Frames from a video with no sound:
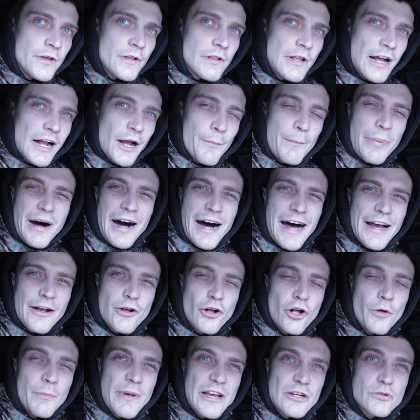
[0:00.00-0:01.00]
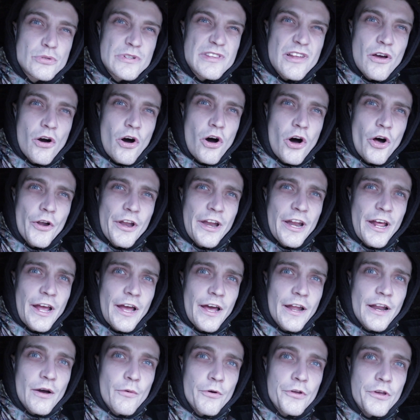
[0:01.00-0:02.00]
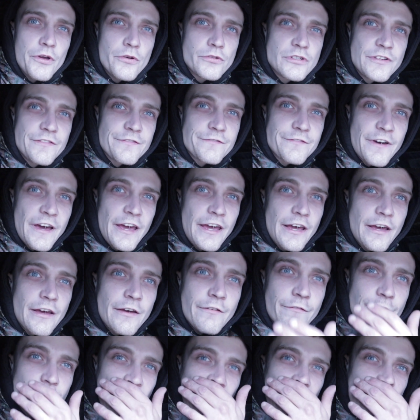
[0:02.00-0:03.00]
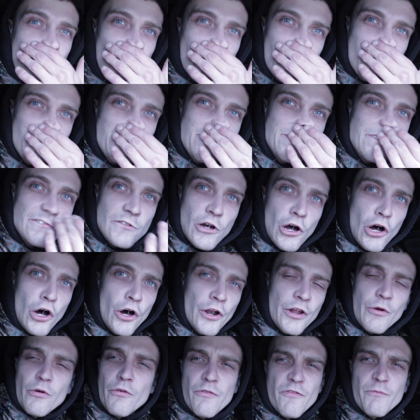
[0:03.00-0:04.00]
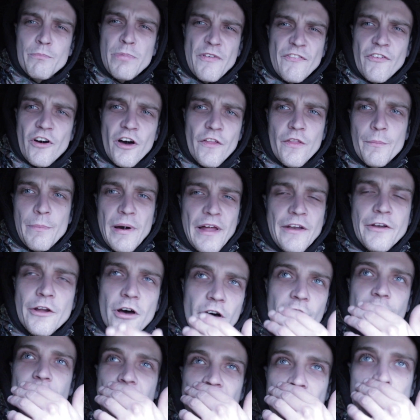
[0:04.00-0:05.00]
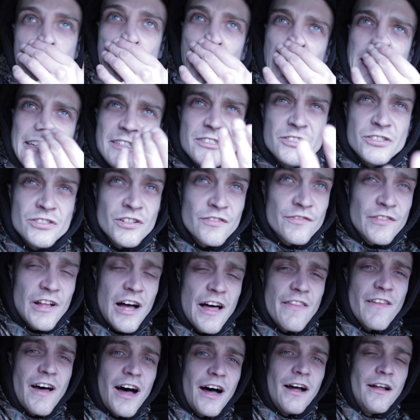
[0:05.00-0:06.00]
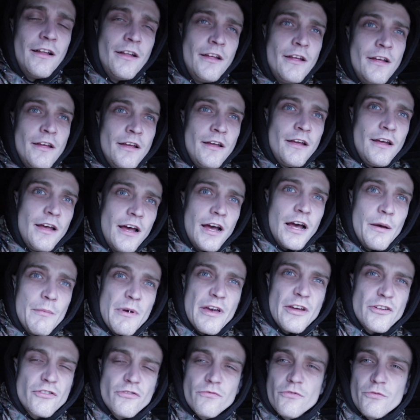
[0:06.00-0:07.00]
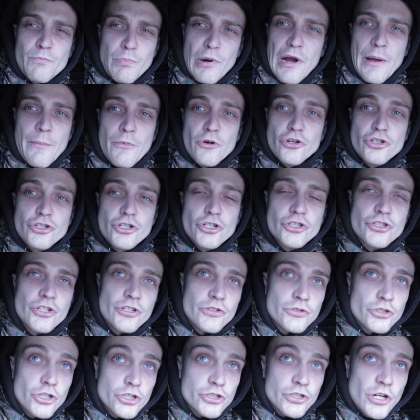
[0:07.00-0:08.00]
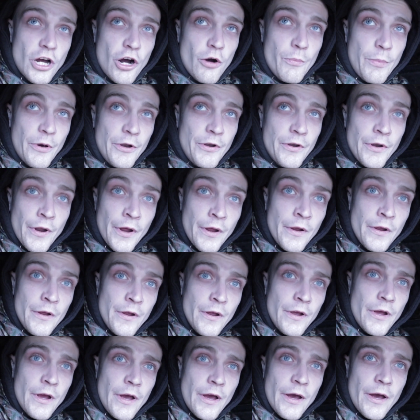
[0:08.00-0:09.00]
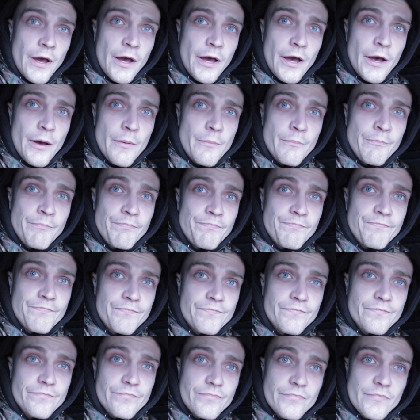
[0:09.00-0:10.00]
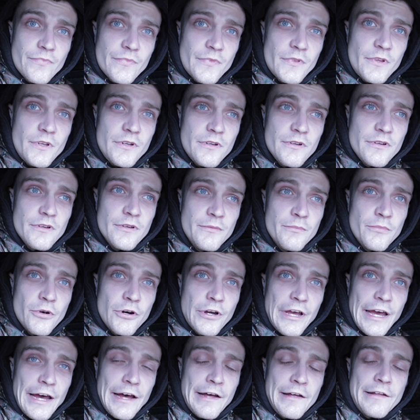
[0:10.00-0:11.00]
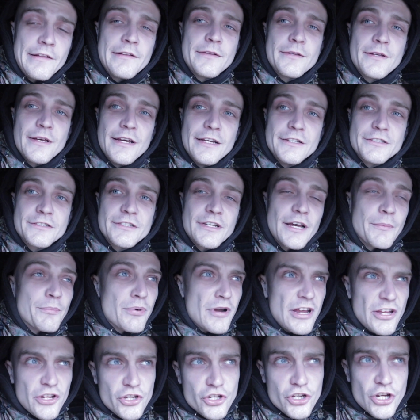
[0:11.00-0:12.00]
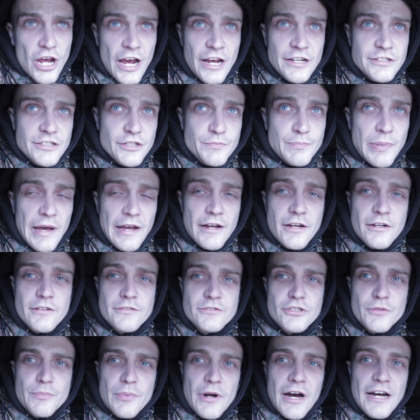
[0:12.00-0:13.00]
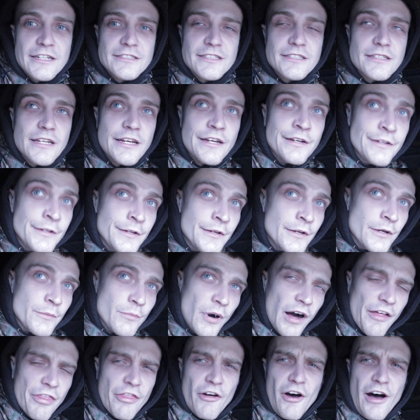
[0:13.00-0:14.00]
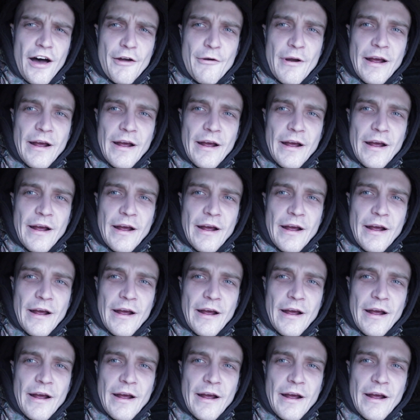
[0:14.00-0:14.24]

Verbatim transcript: like a particle mixed with corn in it, and I was using fake fake corn. It was before the banned all fake rates and stuff like that, and um, it had pretty much just just opened, um, but yeah, It's uh, pretty, it's changed his peg surprisingly, but I thought I